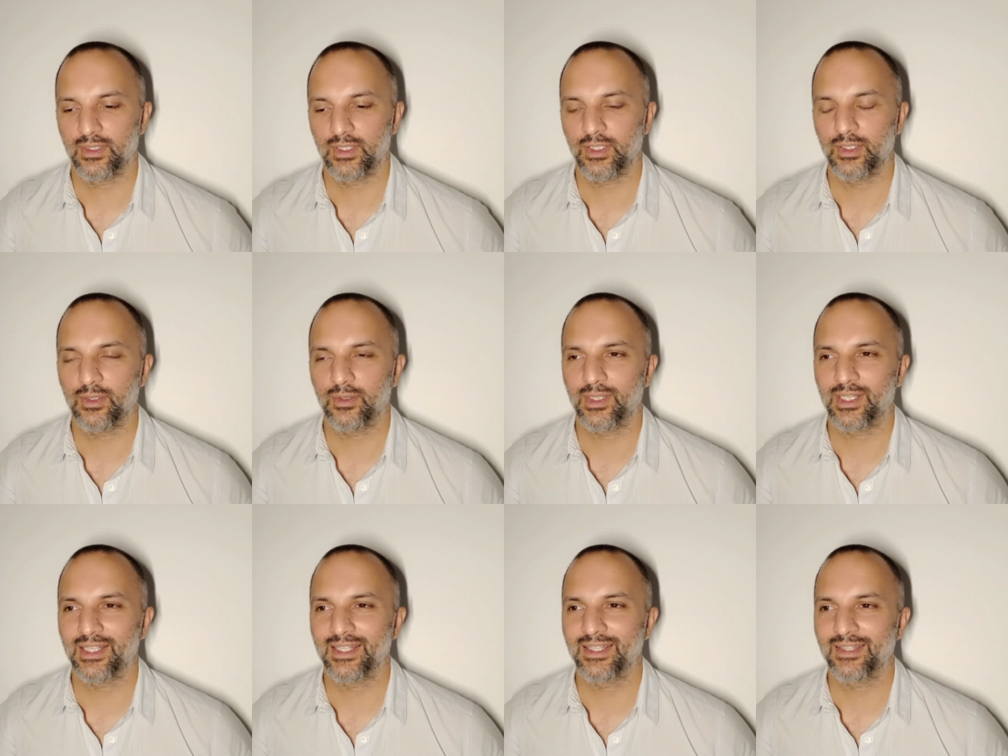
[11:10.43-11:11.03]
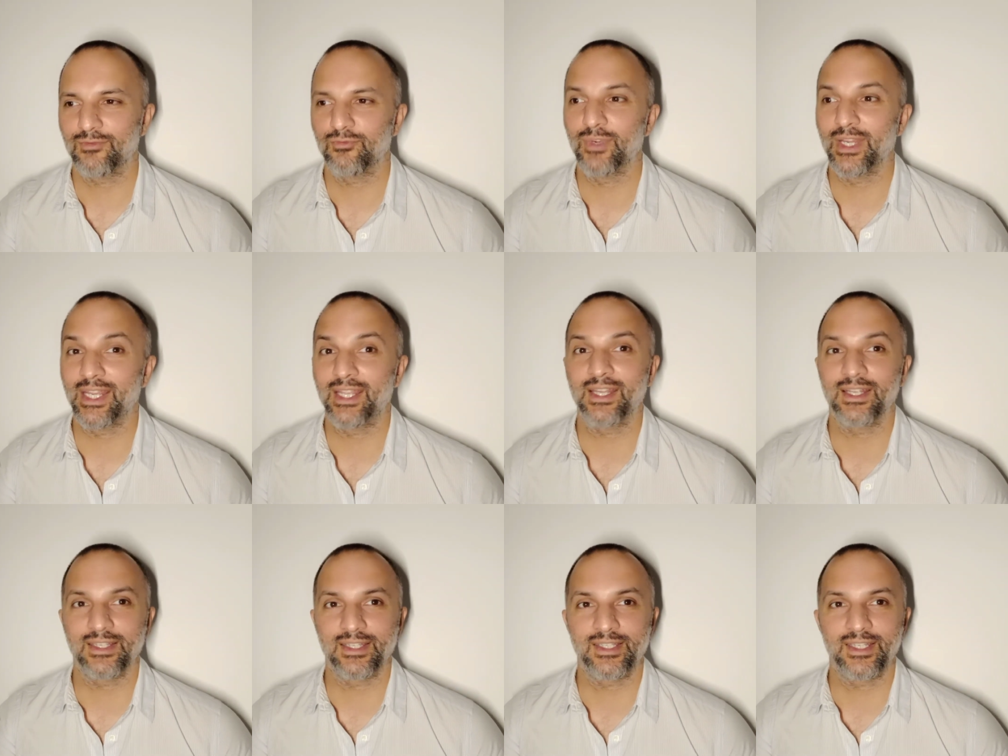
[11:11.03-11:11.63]
would
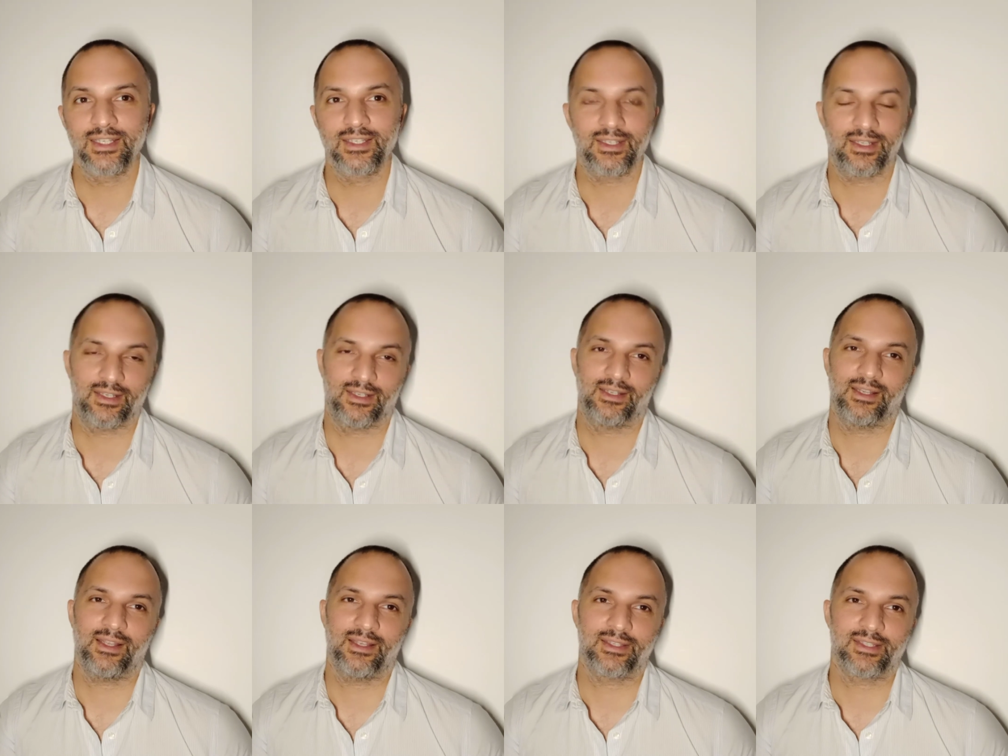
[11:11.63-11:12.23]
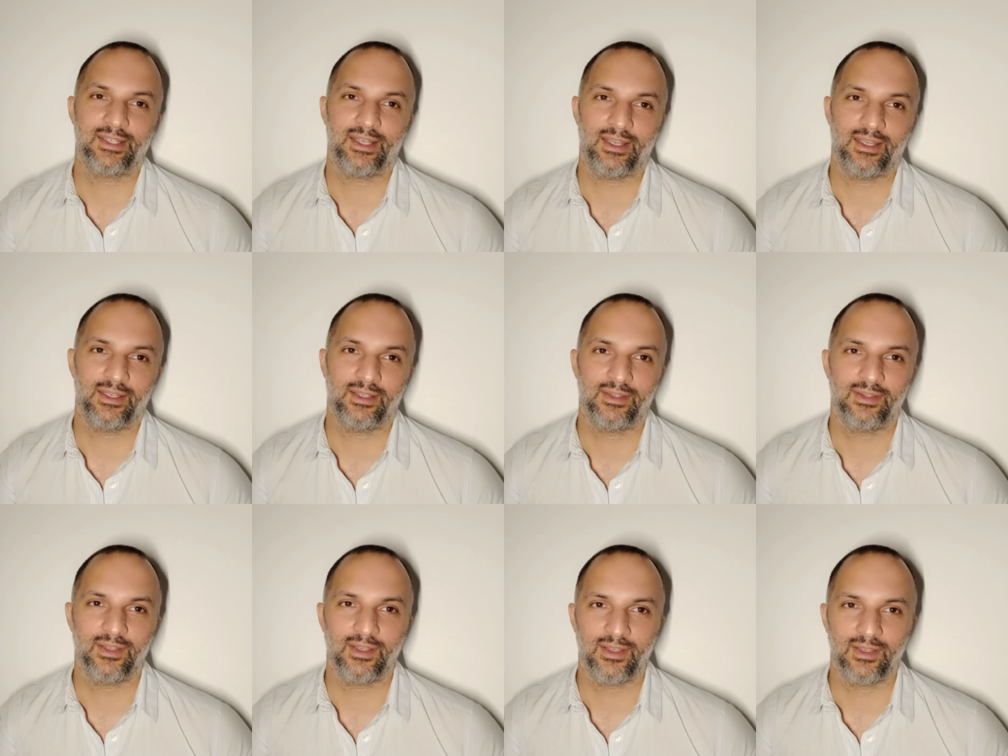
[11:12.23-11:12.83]
reconsider, let's say,
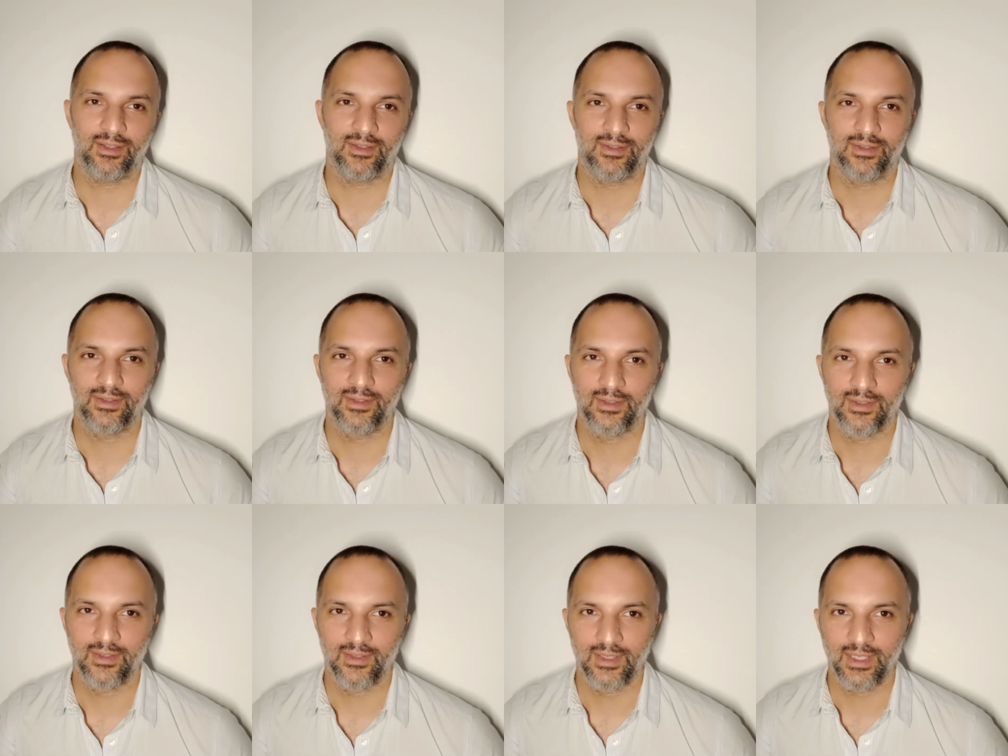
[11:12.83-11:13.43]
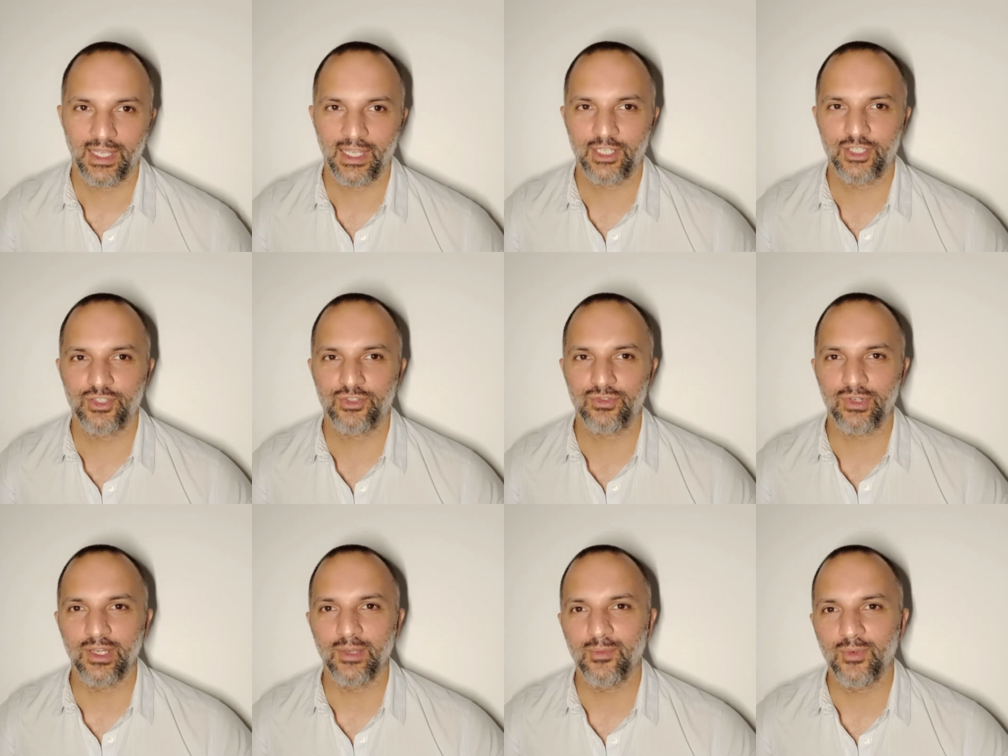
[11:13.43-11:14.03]
their
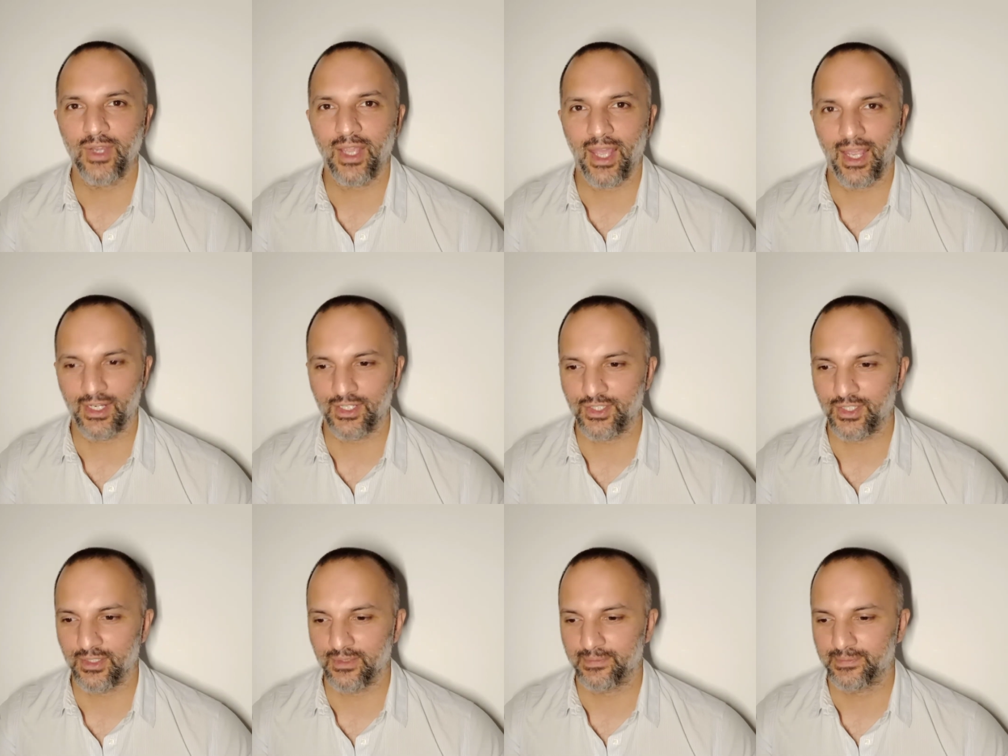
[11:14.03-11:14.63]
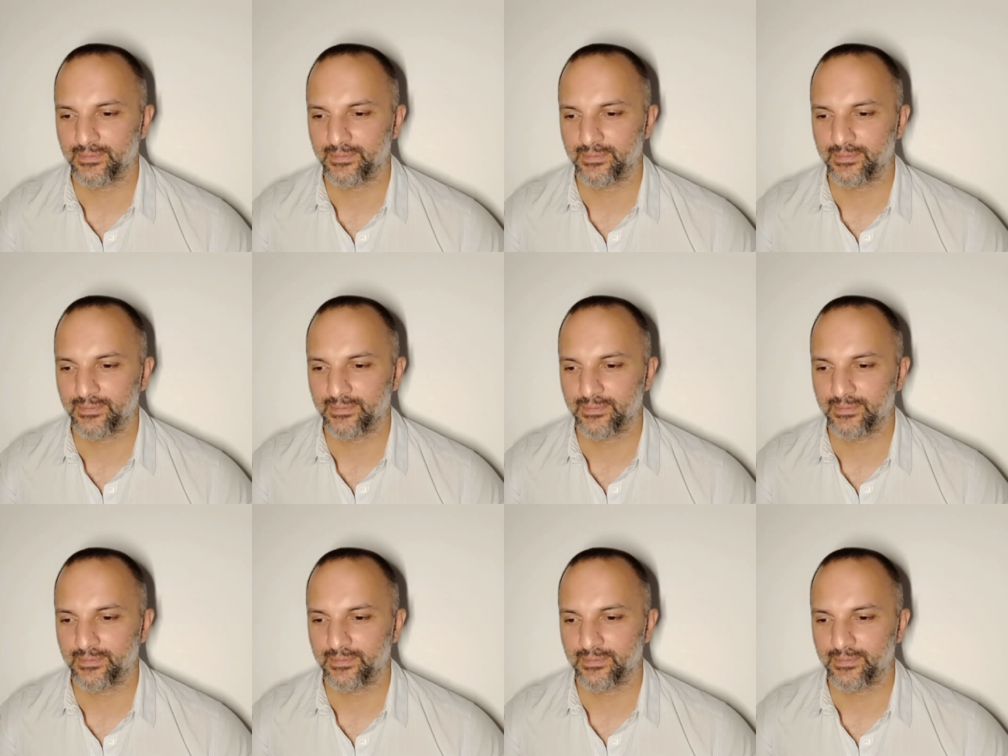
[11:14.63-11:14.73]
extreme reaction.